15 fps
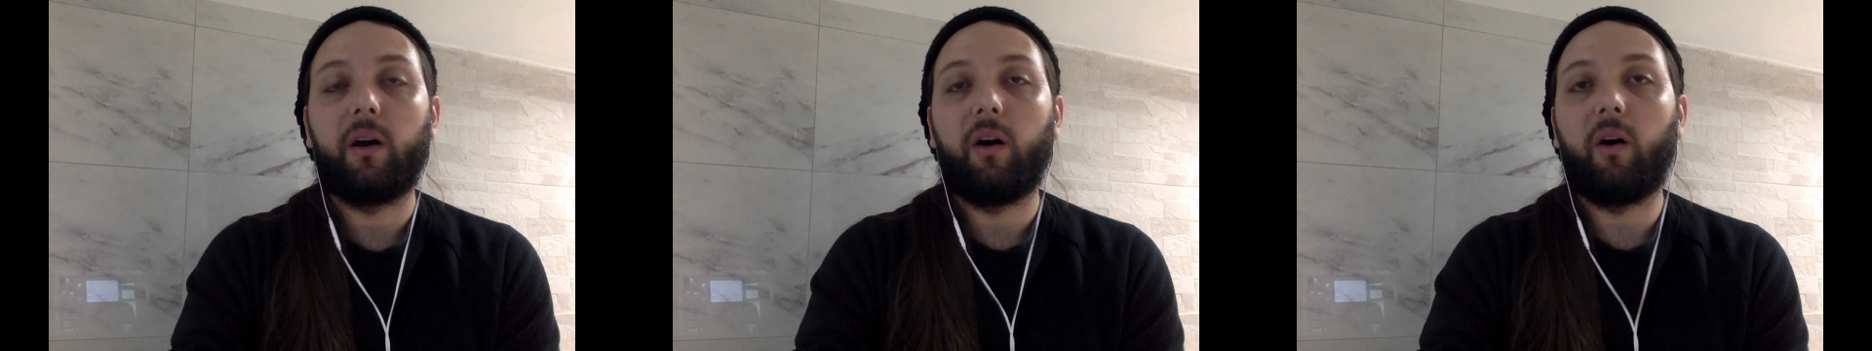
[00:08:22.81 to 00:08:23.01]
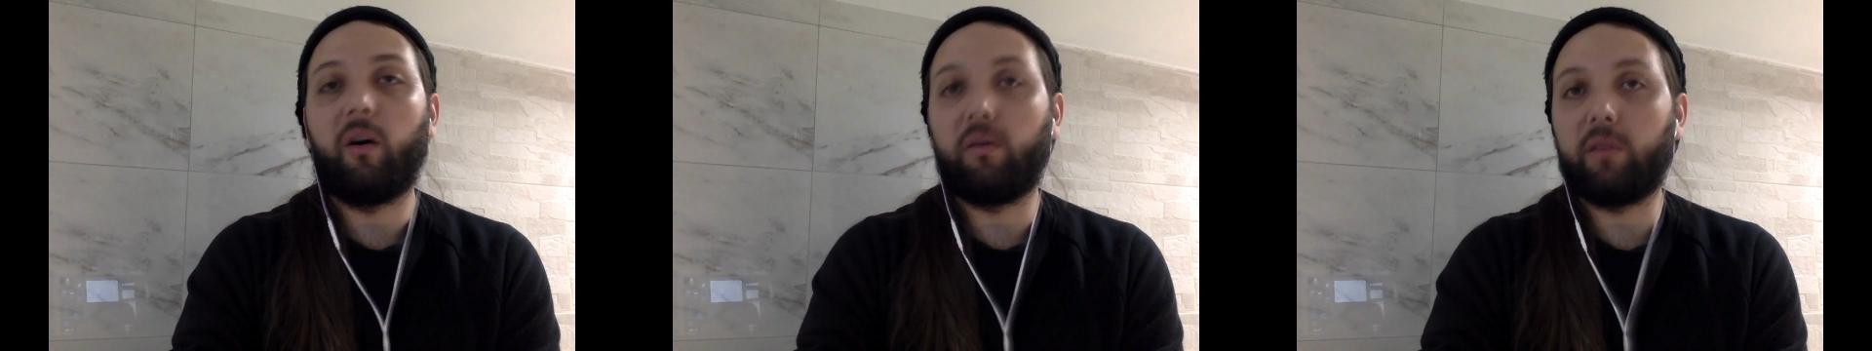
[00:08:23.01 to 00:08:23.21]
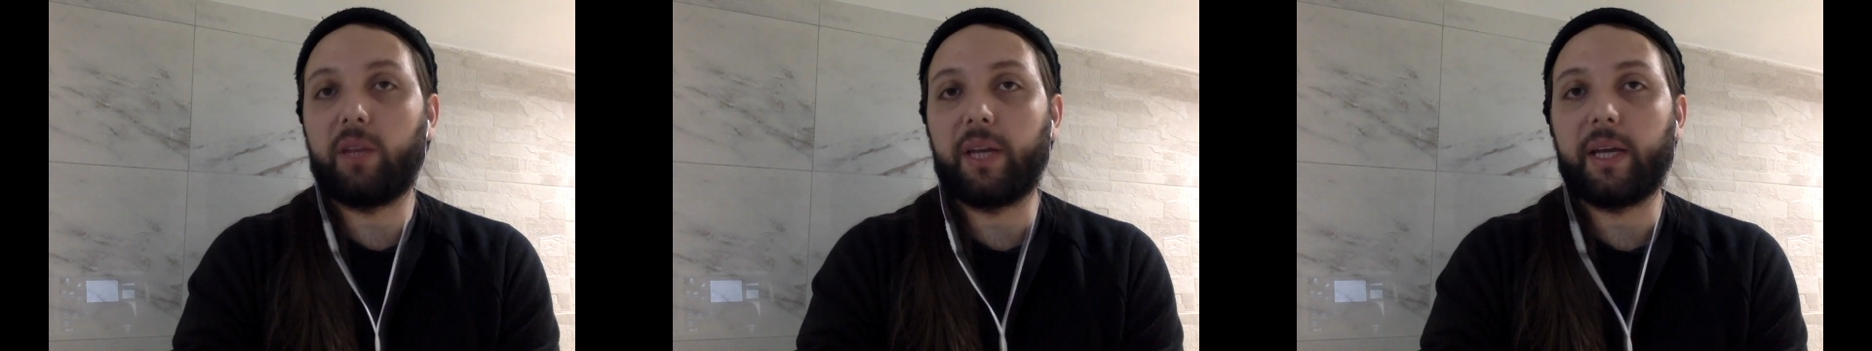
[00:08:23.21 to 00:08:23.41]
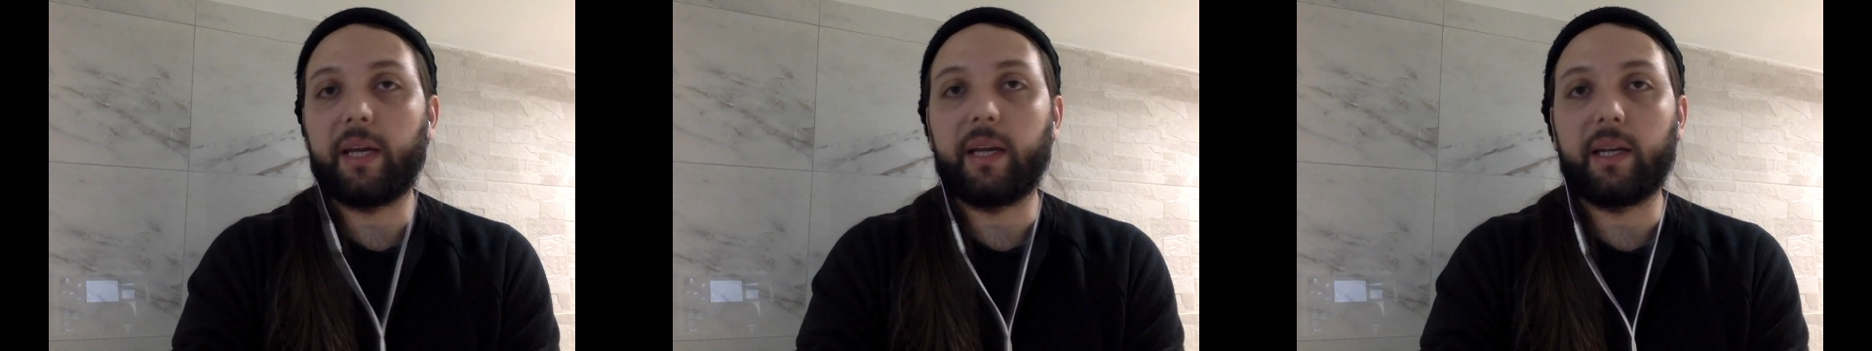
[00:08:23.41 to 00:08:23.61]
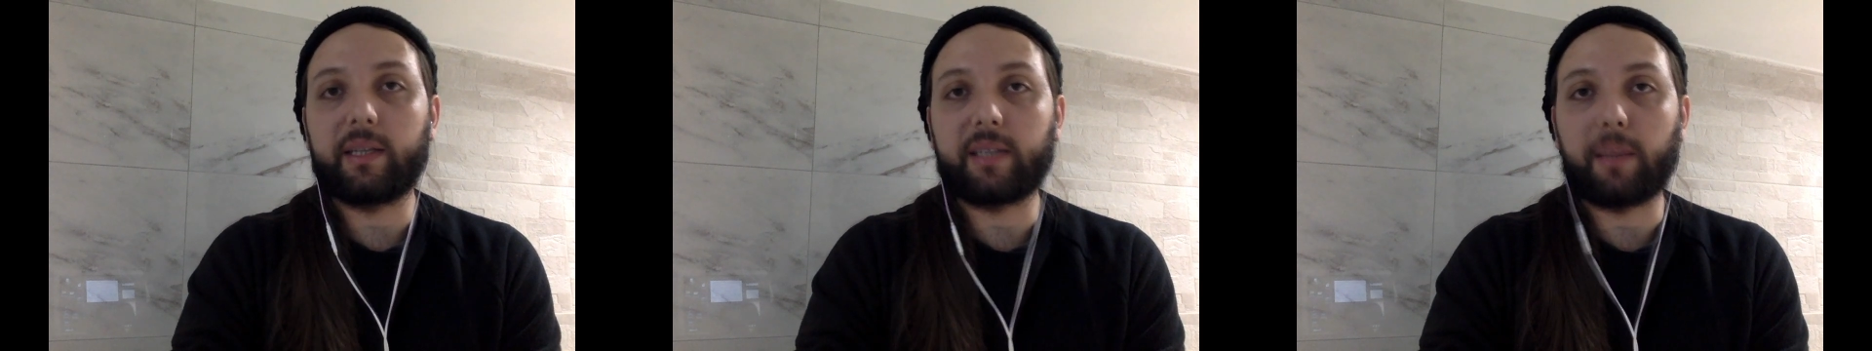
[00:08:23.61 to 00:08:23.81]
only
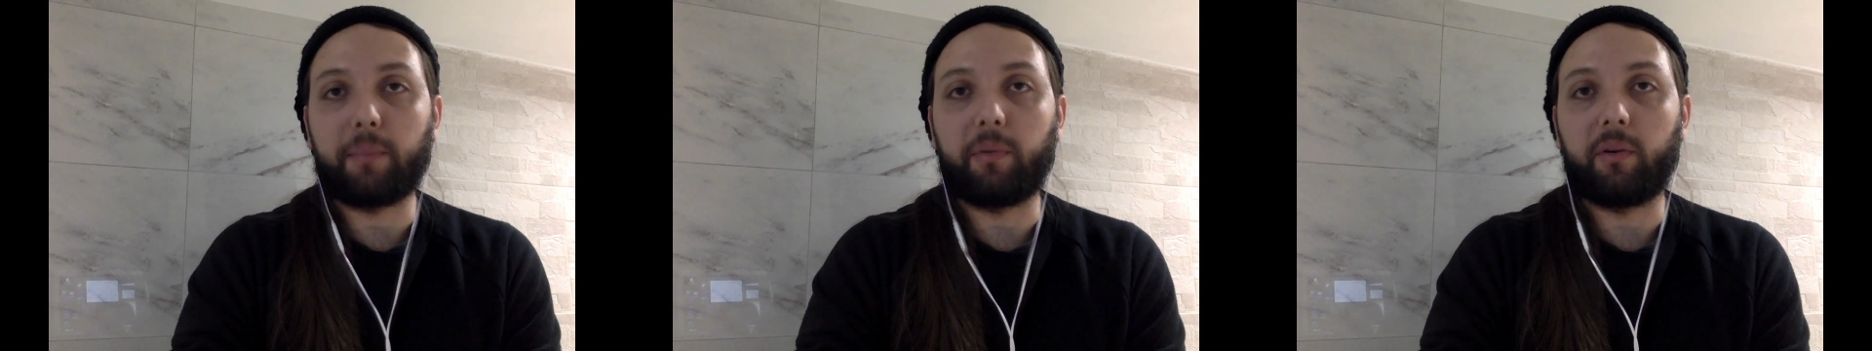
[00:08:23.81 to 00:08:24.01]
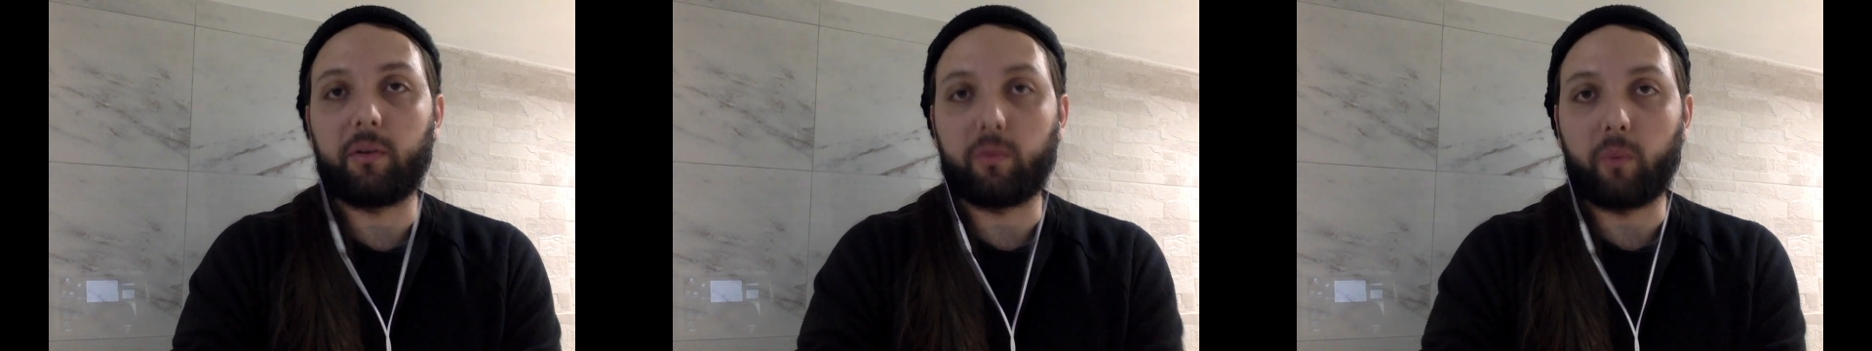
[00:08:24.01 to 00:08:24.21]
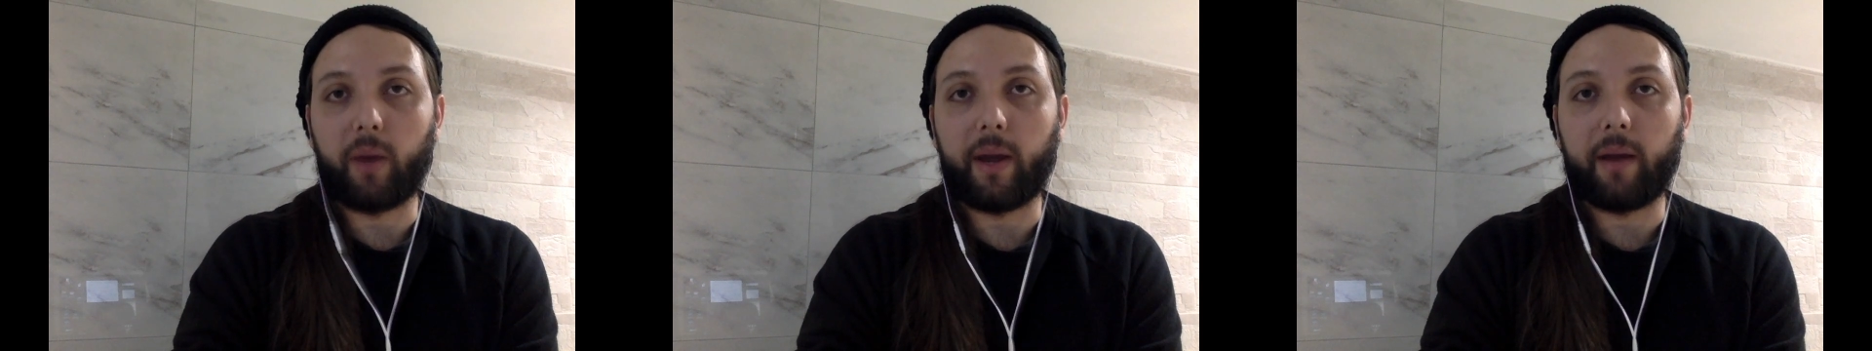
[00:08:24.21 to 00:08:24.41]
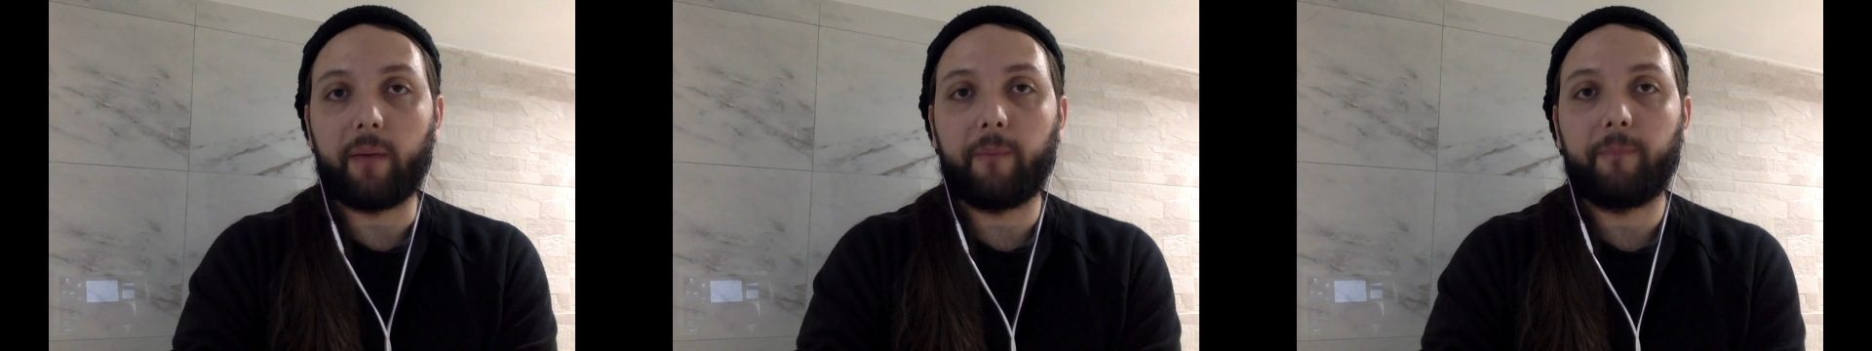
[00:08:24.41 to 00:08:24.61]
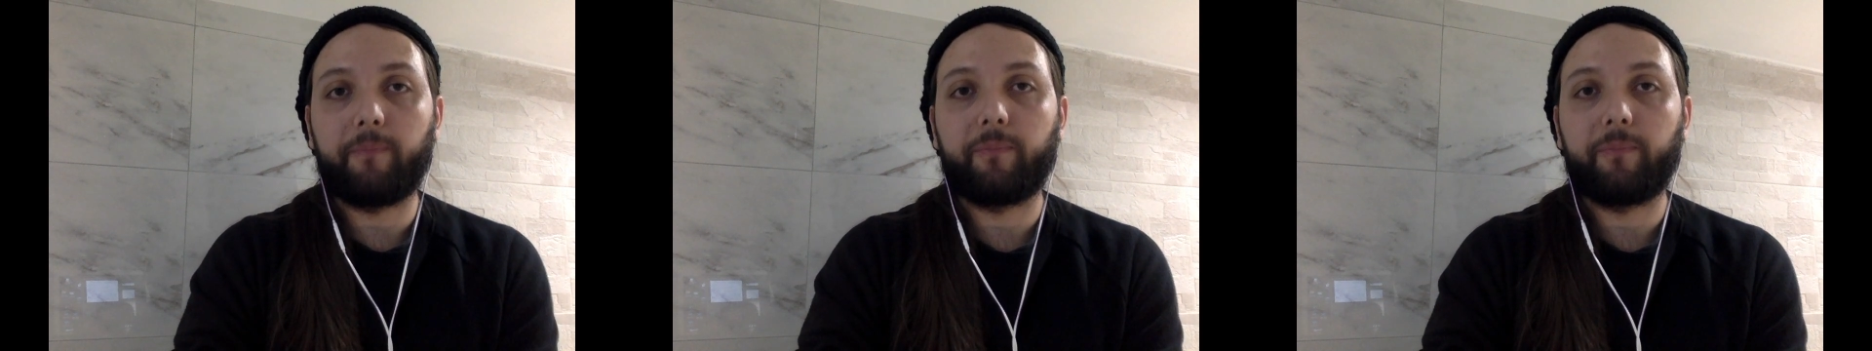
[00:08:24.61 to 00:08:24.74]
in a separate way.